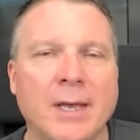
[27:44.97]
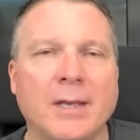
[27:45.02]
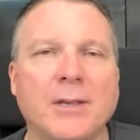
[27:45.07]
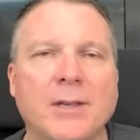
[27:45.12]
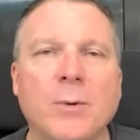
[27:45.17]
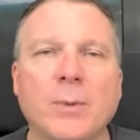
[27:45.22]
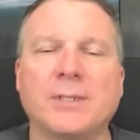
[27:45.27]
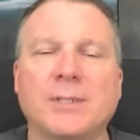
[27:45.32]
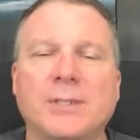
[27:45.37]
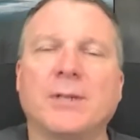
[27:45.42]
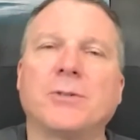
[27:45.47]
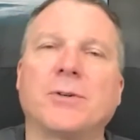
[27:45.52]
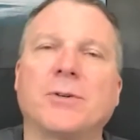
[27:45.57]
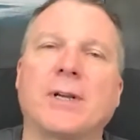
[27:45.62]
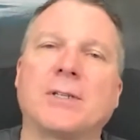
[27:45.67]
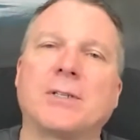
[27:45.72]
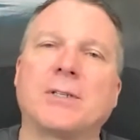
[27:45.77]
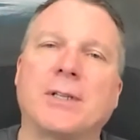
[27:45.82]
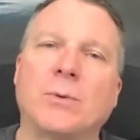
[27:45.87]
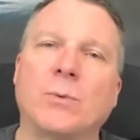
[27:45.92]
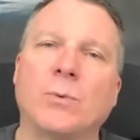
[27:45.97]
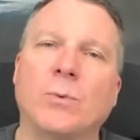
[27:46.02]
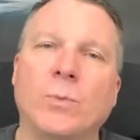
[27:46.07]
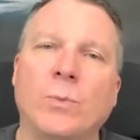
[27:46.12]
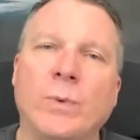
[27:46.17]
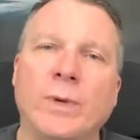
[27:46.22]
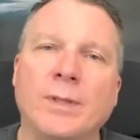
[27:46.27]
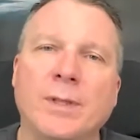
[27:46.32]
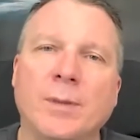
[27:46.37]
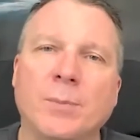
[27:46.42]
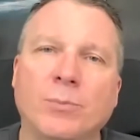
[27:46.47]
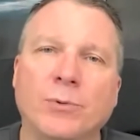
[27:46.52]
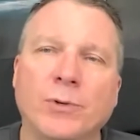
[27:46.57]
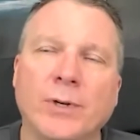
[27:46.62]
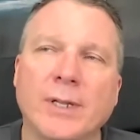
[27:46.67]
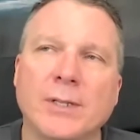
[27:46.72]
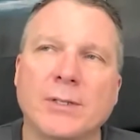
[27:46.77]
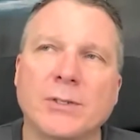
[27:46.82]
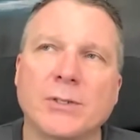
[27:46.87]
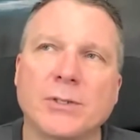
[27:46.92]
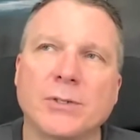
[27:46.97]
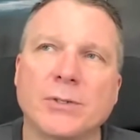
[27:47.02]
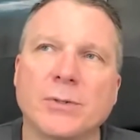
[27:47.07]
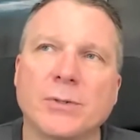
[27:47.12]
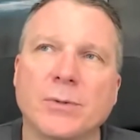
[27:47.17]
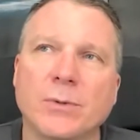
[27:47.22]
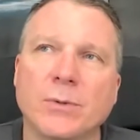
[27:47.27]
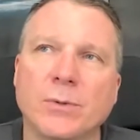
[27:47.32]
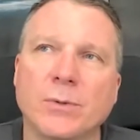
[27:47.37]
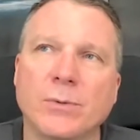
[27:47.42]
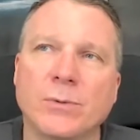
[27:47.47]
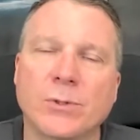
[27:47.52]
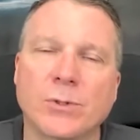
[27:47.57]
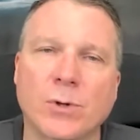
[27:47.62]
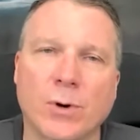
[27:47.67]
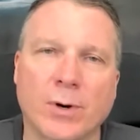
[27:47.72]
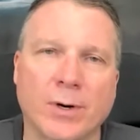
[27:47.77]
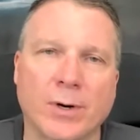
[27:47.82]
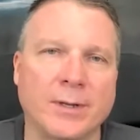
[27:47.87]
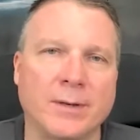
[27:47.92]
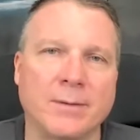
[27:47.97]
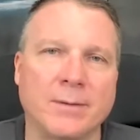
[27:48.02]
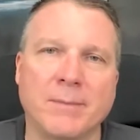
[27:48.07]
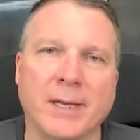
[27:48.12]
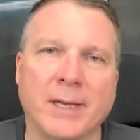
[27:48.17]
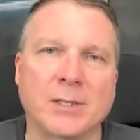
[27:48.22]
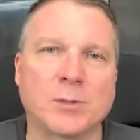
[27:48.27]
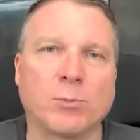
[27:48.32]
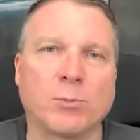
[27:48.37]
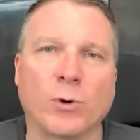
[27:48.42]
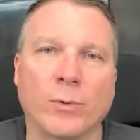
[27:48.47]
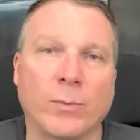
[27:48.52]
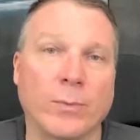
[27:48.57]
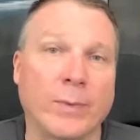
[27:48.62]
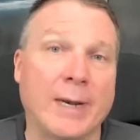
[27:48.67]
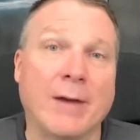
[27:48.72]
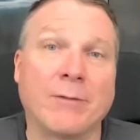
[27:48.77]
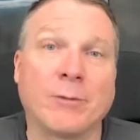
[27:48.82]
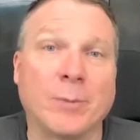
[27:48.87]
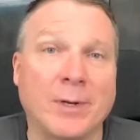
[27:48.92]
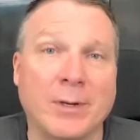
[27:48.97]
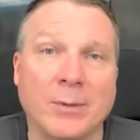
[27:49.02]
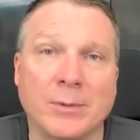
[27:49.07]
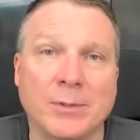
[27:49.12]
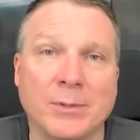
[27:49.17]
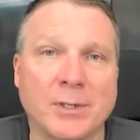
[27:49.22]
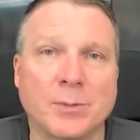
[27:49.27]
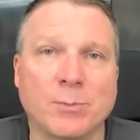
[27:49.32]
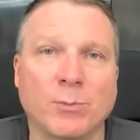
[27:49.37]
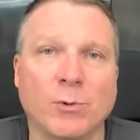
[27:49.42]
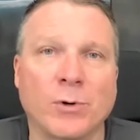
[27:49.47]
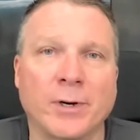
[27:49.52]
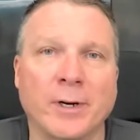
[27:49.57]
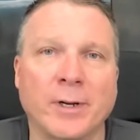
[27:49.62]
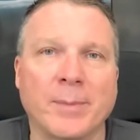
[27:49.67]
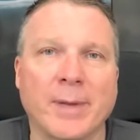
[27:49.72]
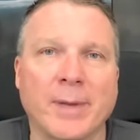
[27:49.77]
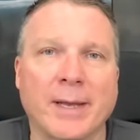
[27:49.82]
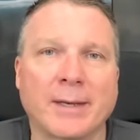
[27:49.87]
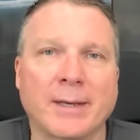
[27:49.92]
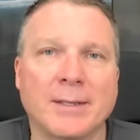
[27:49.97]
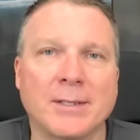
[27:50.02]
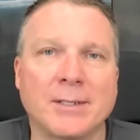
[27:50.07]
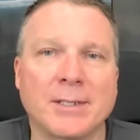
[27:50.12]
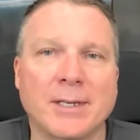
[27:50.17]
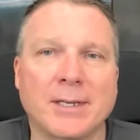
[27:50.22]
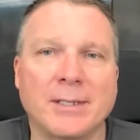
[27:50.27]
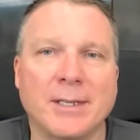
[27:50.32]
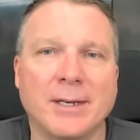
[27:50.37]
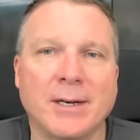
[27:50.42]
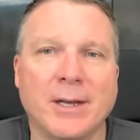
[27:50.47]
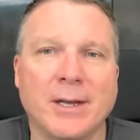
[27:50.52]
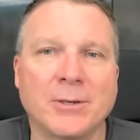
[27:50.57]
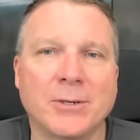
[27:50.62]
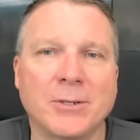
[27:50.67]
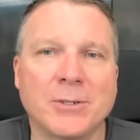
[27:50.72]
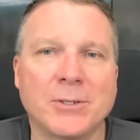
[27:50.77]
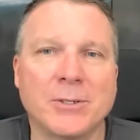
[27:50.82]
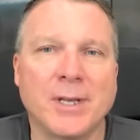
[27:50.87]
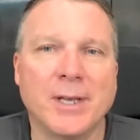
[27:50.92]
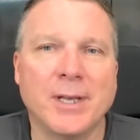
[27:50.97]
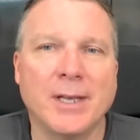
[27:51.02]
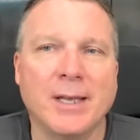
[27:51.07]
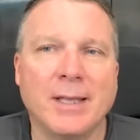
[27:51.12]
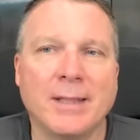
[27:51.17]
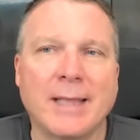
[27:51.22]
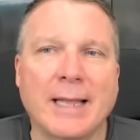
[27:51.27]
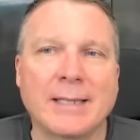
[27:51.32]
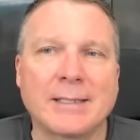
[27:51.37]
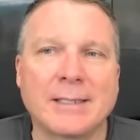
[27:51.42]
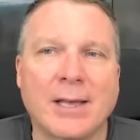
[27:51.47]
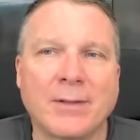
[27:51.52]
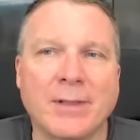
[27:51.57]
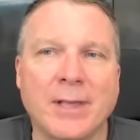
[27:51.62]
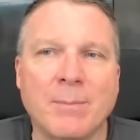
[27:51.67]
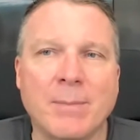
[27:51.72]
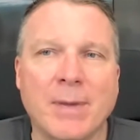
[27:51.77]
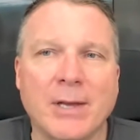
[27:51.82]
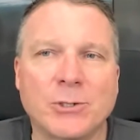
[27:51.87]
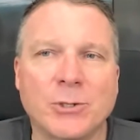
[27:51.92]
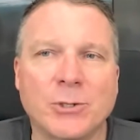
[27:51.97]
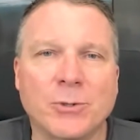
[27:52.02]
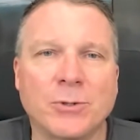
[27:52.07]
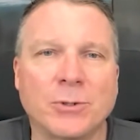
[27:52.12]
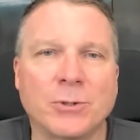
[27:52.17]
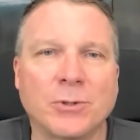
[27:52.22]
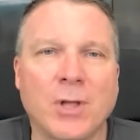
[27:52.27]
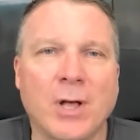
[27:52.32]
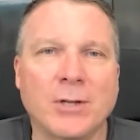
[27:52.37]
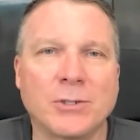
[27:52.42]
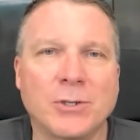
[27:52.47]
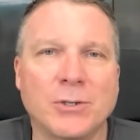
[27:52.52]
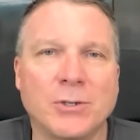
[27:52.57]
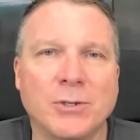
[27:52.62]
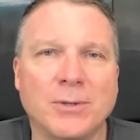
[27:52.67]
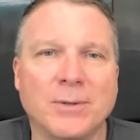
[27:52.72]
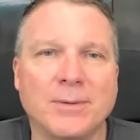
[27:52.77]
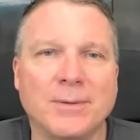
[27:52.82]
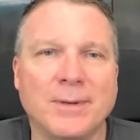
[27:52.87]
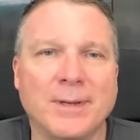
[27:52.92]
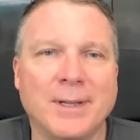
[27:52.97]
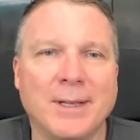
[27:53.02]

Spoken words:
What's interesting, when the Brits started when everybody was exploring back in the 1600s, that's how they measured their longitude.